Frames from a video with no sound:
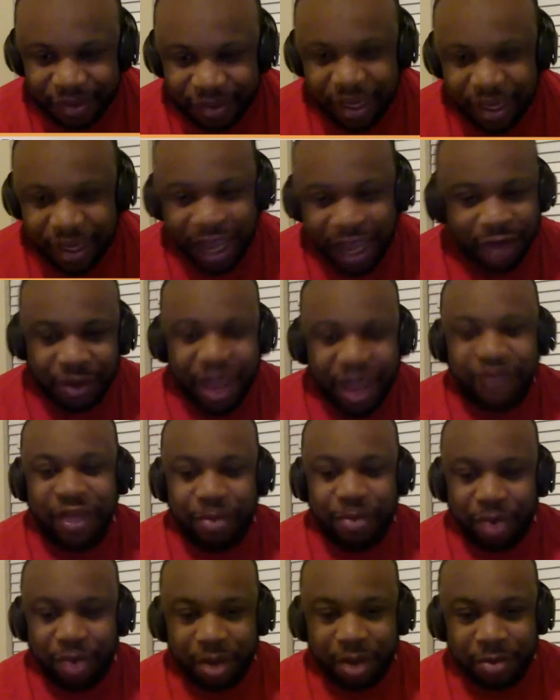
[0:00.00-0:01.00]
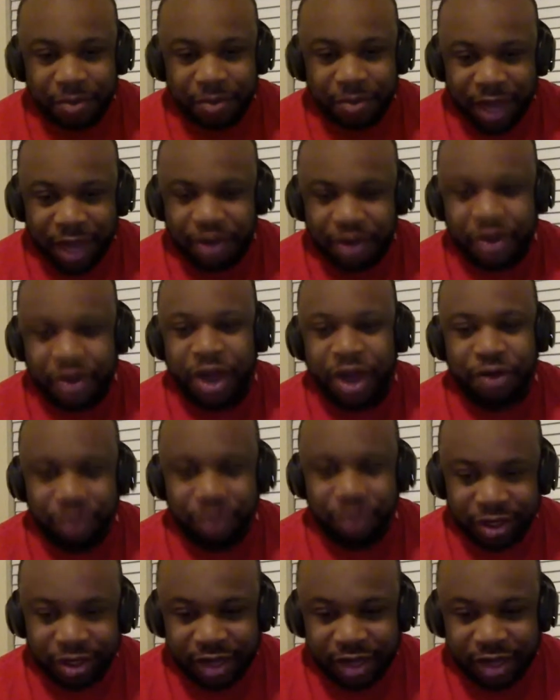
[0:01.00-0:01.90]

I know how to read.